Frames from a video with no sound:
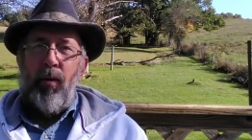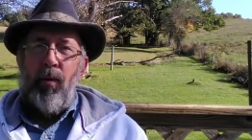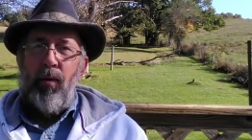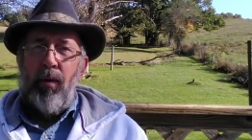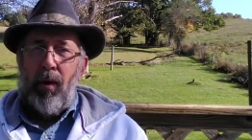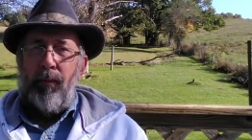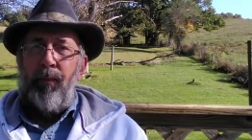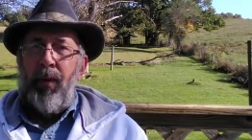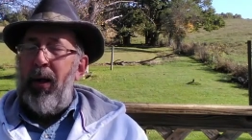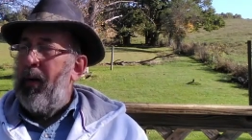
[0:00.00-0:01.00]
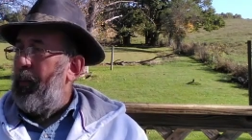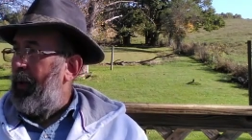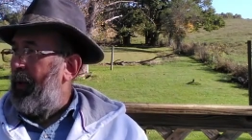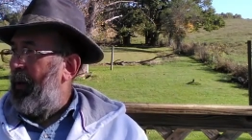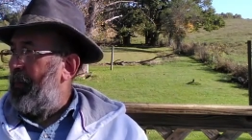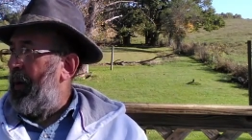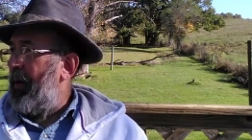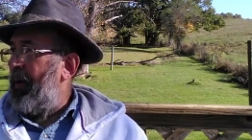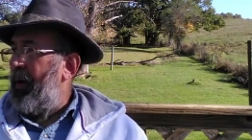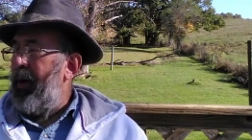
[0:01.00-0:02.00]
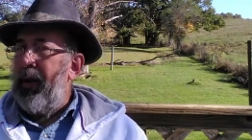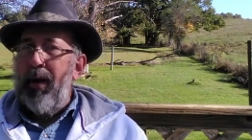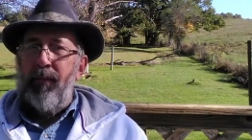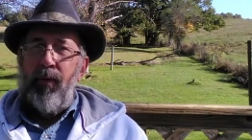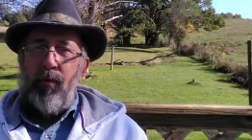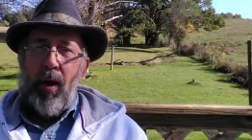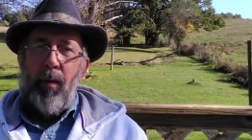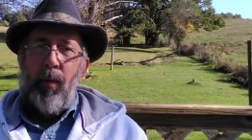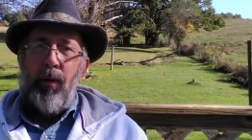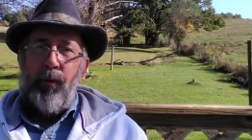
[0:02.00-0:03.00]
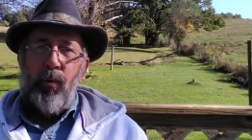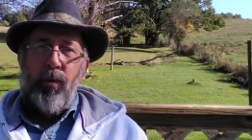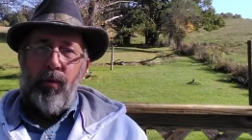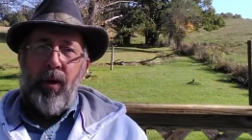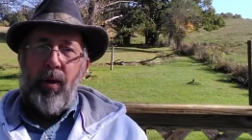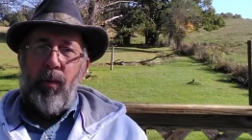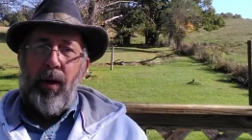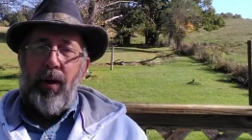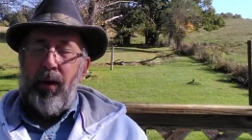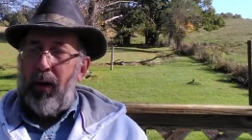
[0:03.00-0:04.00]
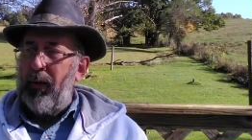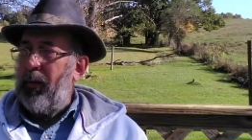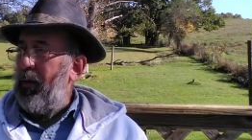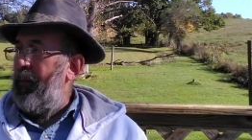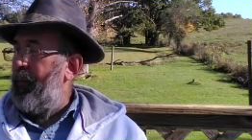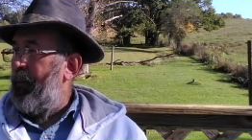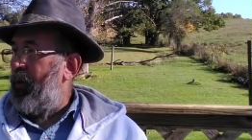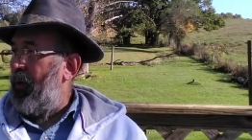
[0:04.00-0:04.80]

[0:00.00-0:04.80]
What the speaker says: know. But I'm probably going to need that for drywall tools anyway. So